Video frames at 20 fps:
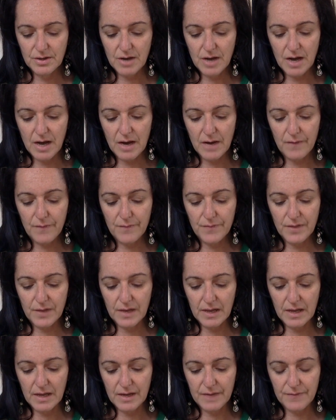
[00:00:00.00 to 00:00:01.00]
of the
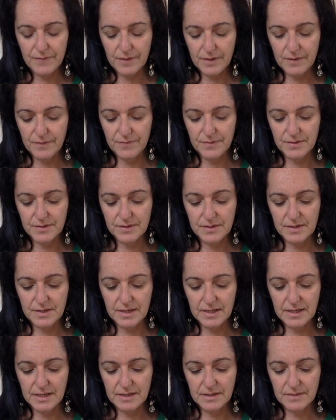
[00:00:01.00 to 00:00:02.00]
life of the
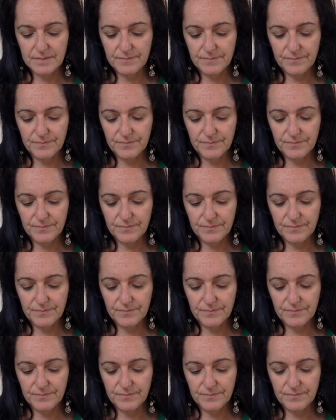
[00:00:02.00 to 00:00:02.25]
state.